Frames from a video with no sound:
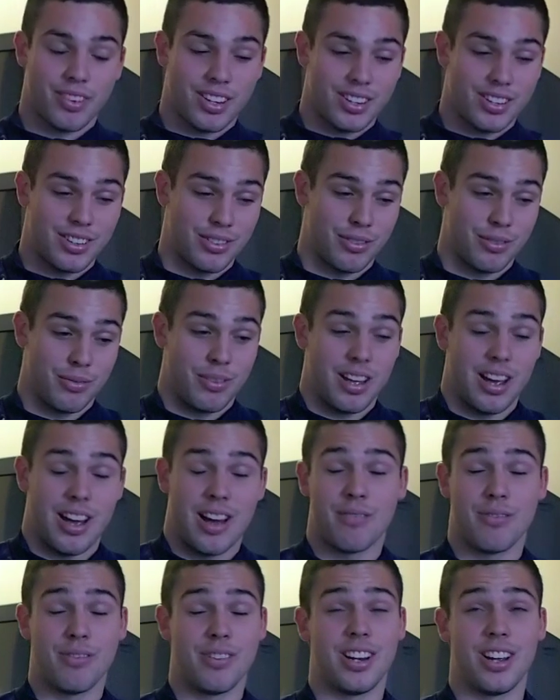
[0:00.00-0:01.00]
just from there, I
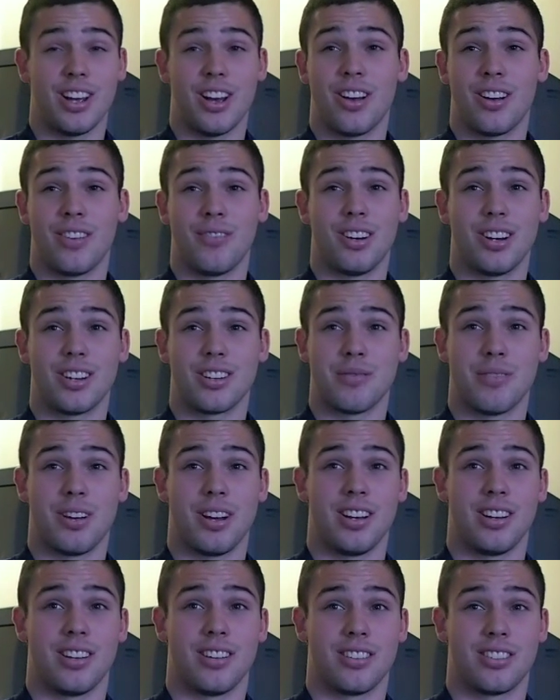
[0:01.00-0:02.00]
haven't really heard much about
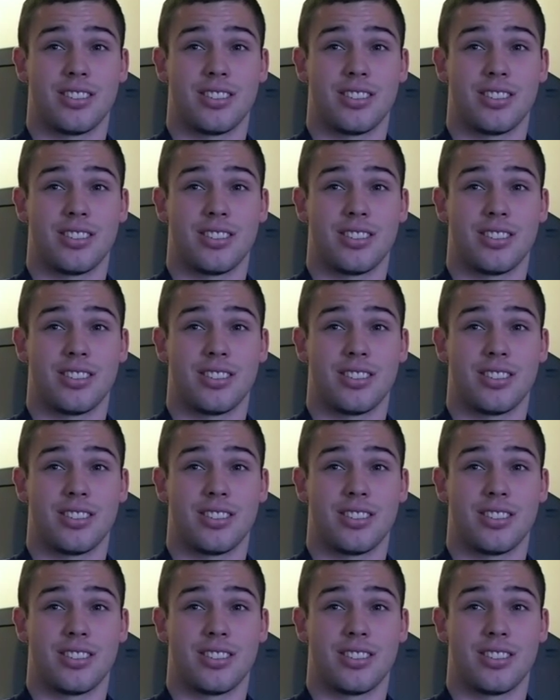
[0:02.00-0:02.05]
it.